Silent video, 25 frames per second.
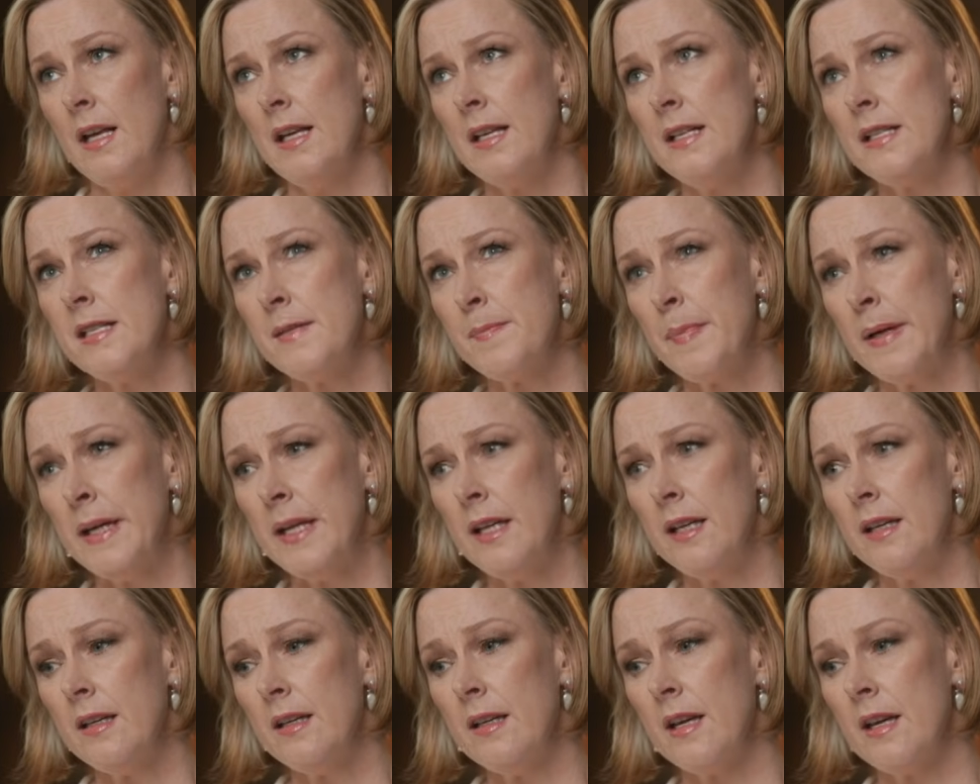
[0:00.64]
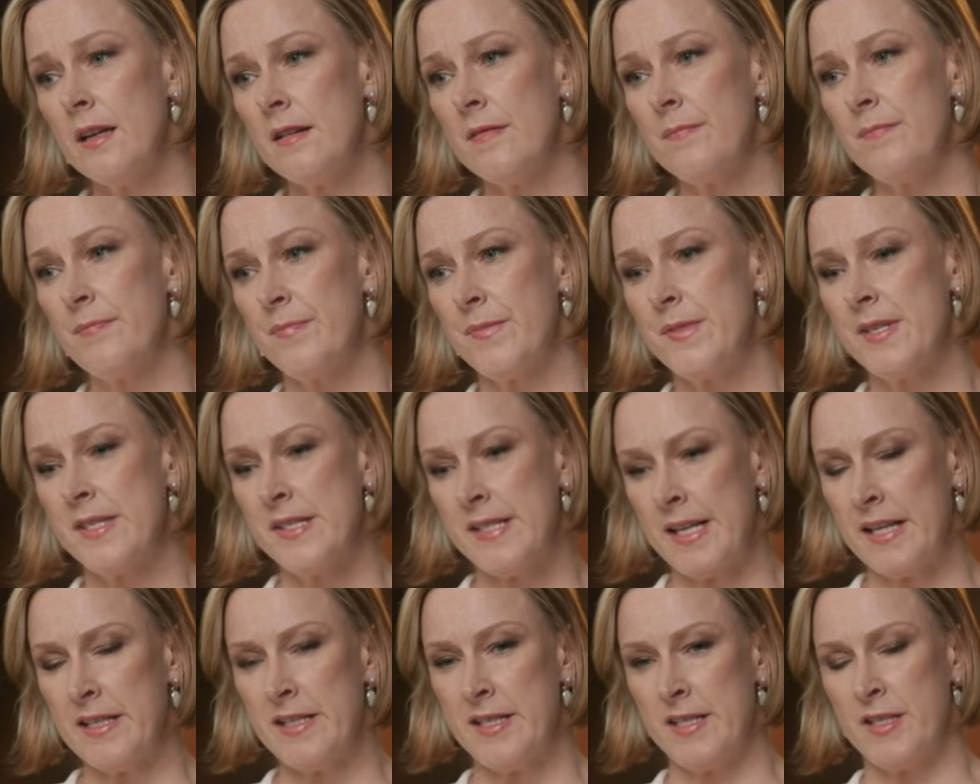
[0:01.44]
Is being
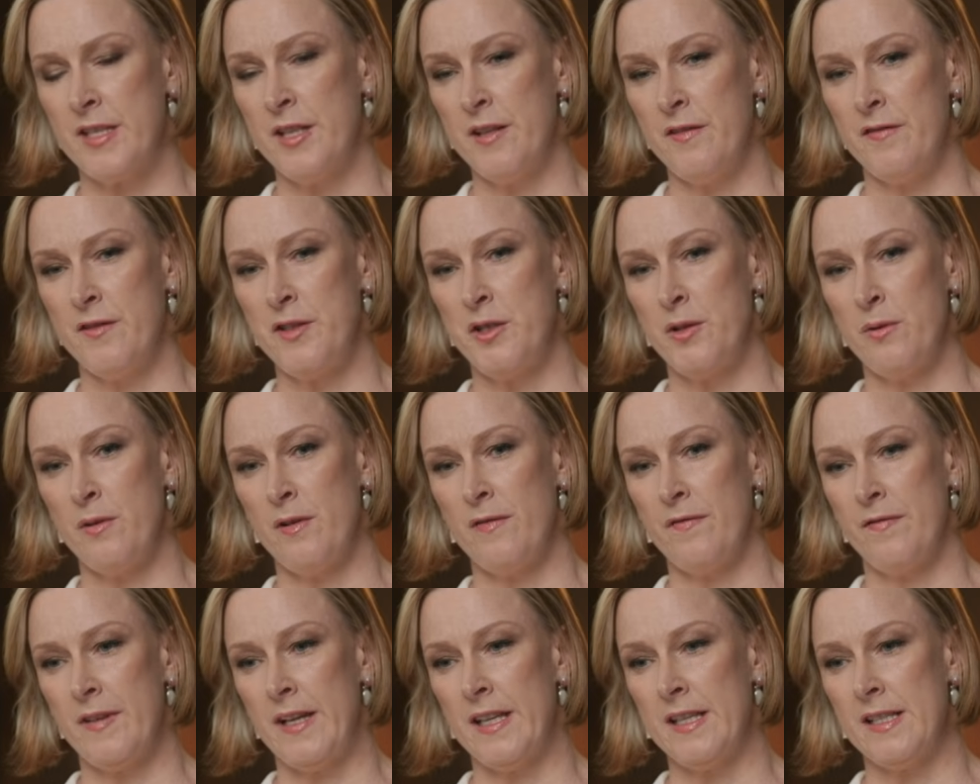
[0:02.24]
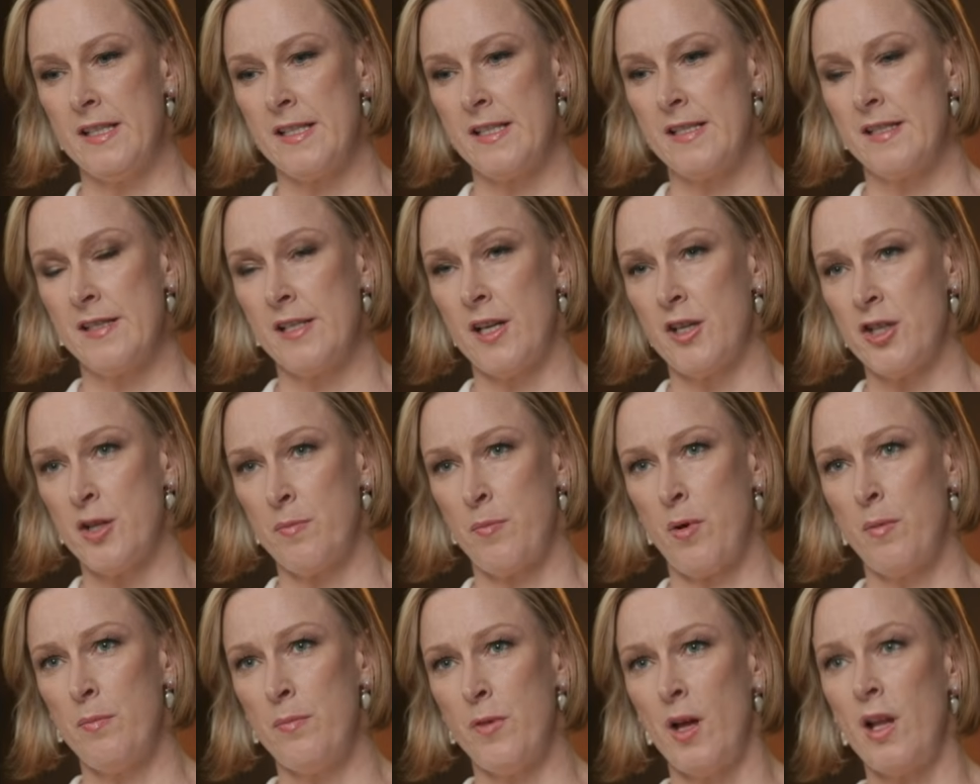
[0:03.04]
sensitive to offence such
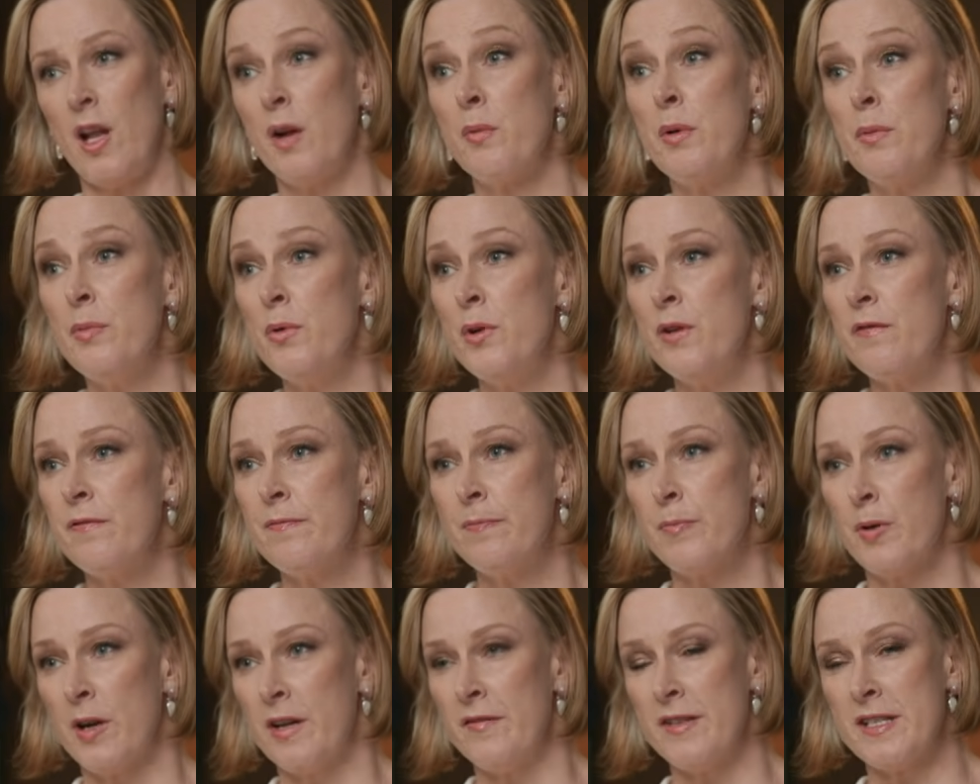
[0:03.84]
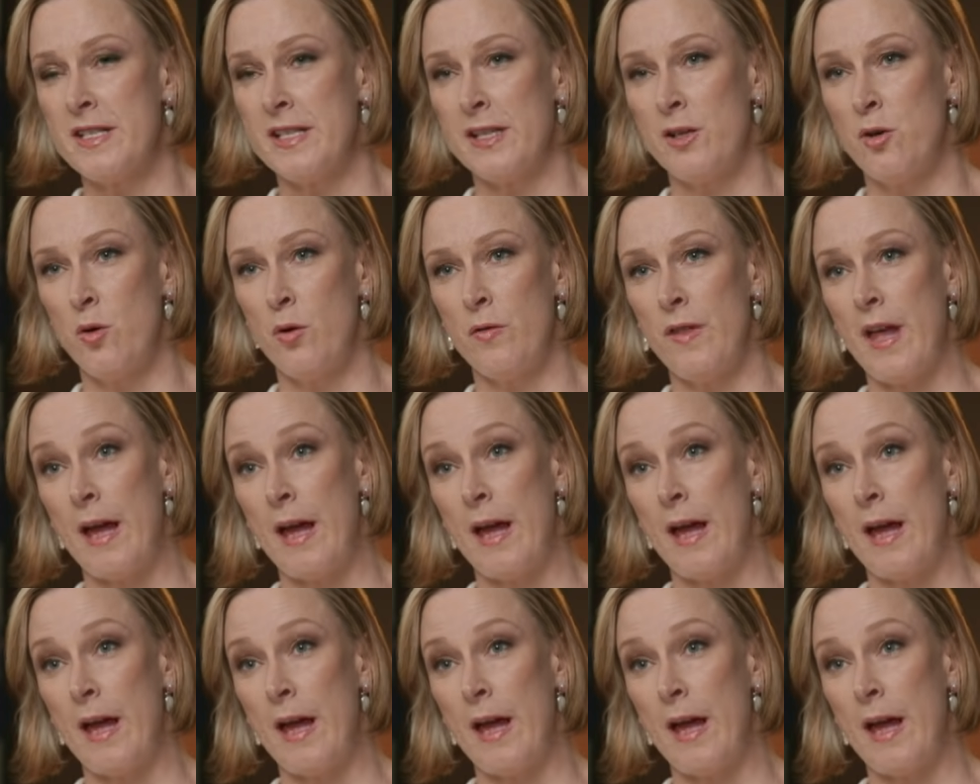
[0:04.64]
a problem, though? Like, we would have previously called